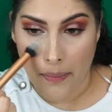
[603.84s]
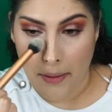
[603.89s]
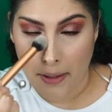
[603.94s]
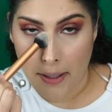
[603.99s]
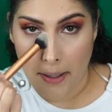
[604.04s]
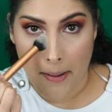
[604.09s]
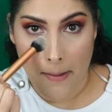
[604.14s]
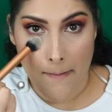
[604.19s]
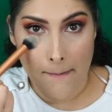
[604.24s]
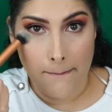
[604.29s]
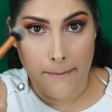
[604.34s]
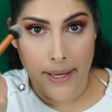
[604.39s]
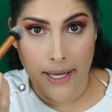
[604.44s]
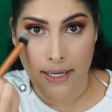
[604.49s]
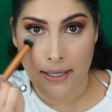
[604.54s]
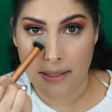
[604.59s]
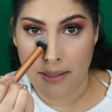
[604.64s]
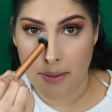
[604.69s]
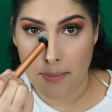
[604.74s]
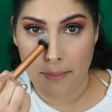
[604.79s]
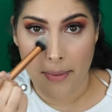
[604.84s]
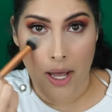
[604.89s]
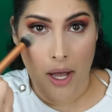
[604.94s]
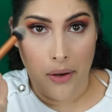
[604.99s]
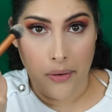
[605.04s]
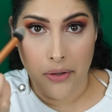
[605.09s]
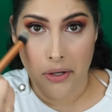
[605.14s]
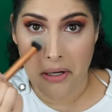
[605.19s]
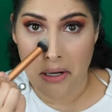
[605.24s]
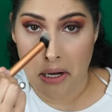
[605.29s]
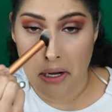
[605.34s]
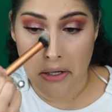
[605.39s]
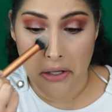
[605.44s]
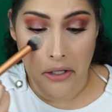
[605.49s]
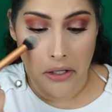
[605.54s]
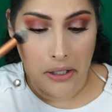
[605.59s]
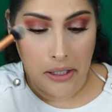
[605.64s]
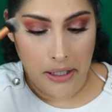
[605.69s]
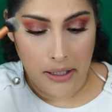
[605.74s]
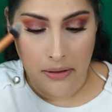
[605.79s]
the baked powder
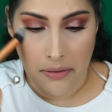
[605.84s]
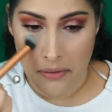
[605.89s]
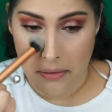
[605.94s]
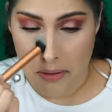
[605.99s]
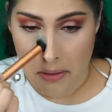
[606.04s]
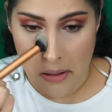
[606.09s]
underneath.